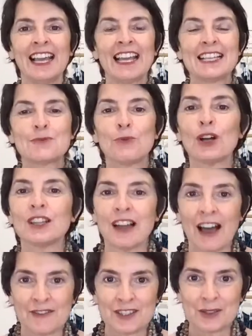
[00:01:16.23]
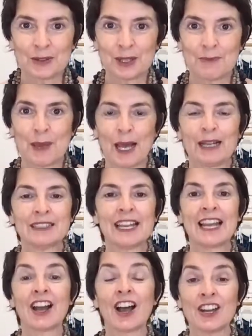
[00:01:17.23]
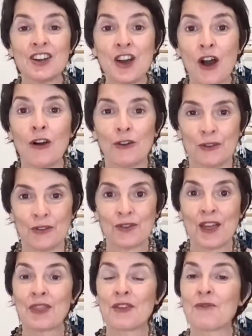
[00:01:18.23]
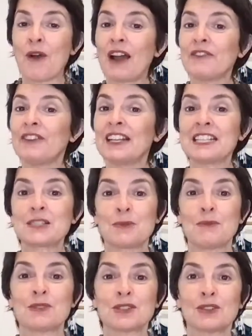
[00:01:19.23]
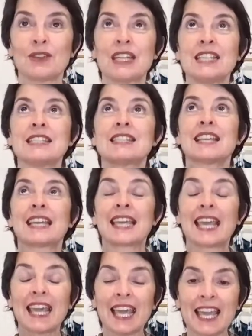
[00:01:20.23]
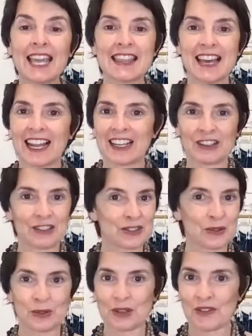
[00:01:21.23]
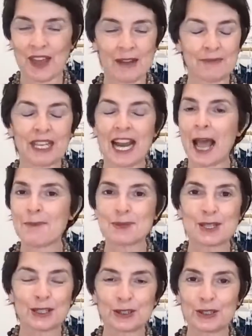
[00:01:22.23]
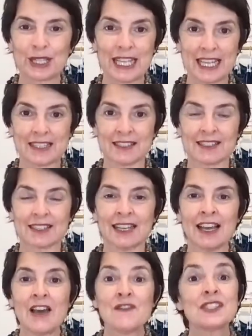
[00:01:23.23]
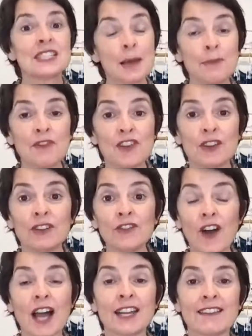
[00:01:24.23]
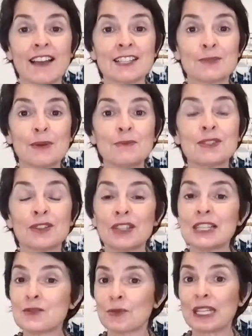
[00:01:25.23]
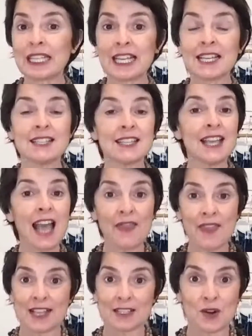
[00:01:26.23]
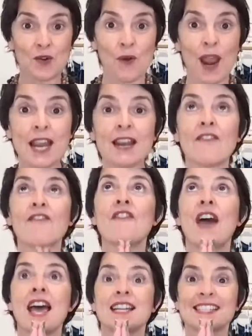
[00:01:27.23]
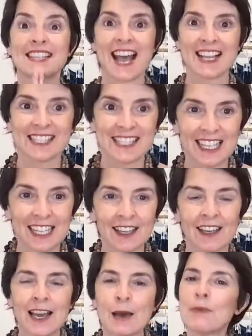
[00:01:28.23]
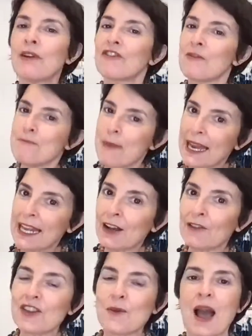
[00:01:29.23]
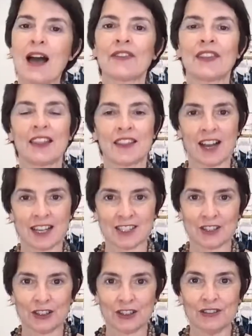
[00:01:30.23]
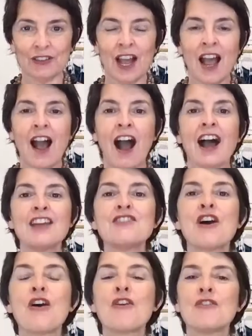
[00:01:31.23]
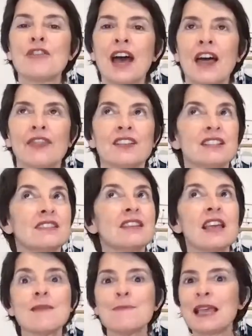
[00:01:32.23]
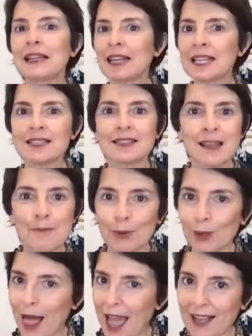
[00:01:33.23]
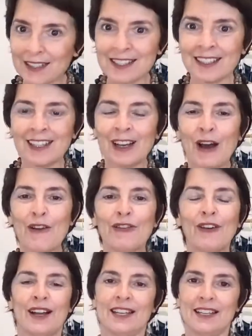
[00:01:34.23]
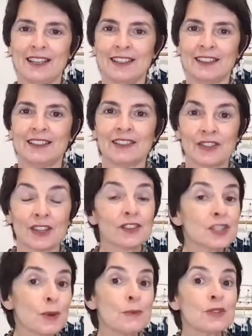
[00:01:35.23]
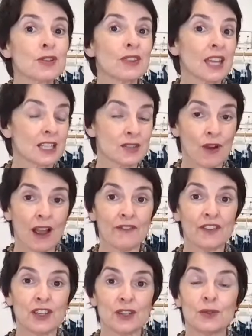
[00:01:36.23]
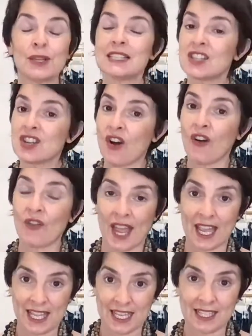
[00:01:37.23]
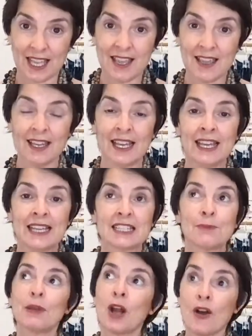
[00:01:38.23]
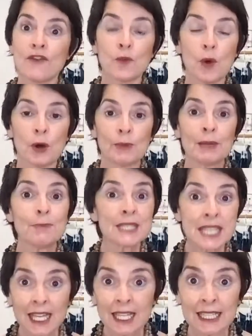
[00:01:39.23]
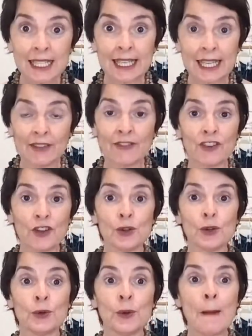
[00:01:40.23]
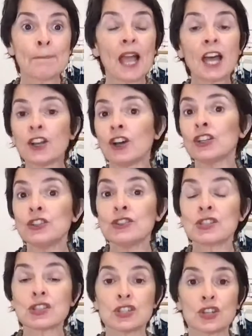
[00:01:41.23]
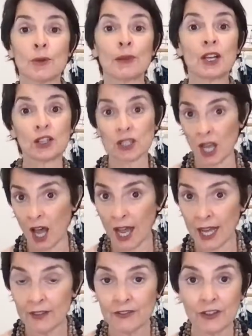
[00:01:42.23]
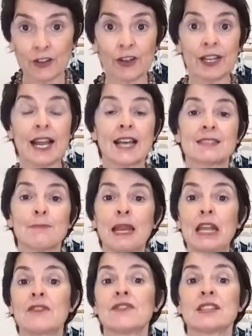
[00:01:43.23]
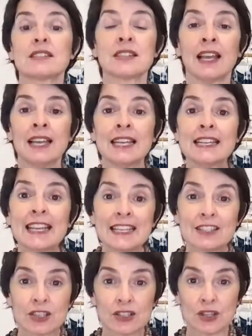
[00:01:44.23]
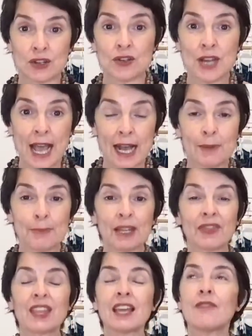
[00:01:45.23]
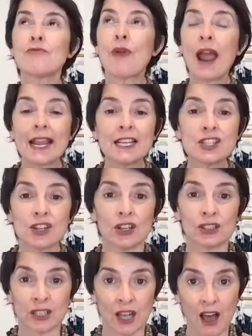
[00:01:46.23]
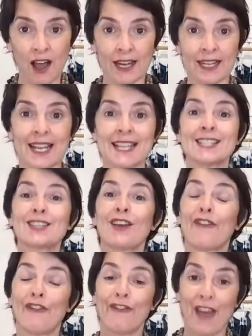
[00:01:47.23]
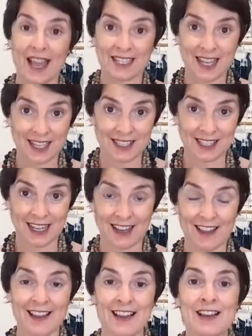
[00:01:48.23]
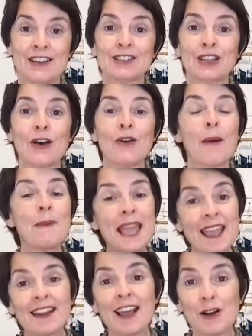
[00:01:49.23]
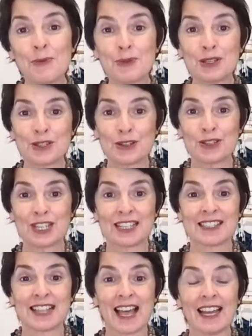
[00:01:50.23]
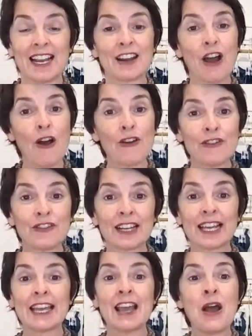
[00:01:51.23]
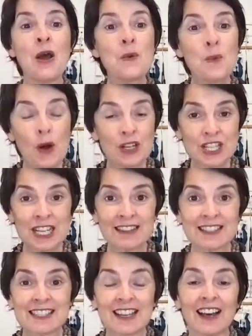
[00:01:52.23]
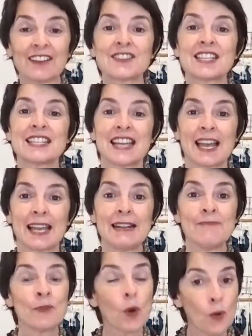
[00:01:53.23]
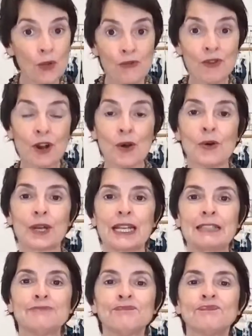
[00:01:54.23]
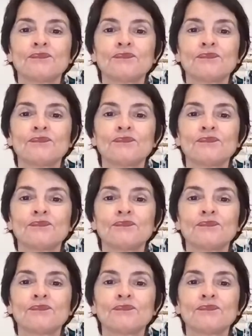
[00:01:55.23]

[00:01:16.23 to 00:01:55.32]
is what life is all about. And I know that the right fitting swimsuit is the key that unlocks all of that. It absolutely is. For some of you, finding that swimsuit is really easy, and that's great, fantastic. But for many of you out there that I serve, I know that the seemingly simple act of finding the swimsuit that is right for you is not that easy. It's a bit overwhelming, particularly if you are not used to shopping online for it, as many of us need to do now. But the range online is fantastic. So I'm here to help you do just that, and hopefully watching this live today or the recording